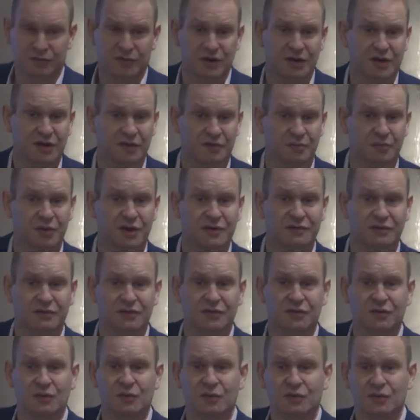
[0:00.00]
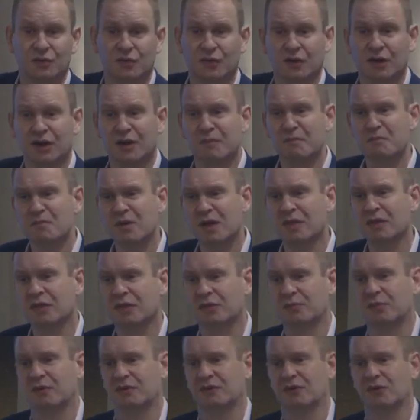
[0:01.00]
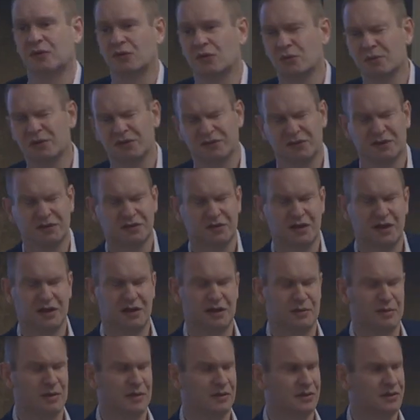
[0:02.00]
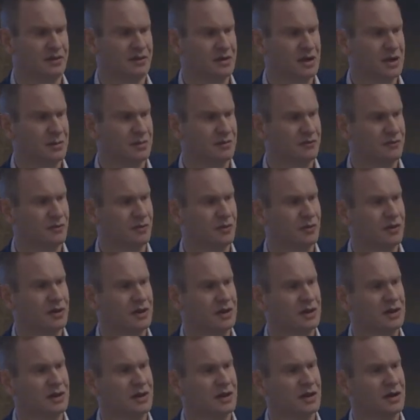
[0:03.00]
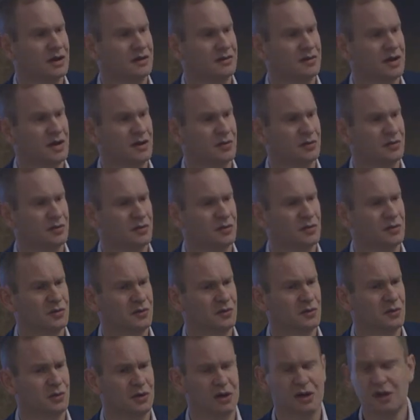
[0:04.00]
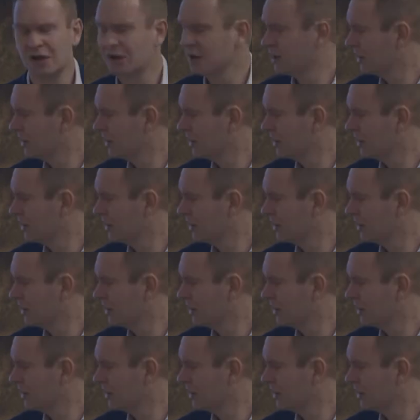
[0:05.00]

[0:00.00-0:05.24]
3 years previous to TalkTalk, and a month before, almost exactly a month of the day before the attack on TalkTalk,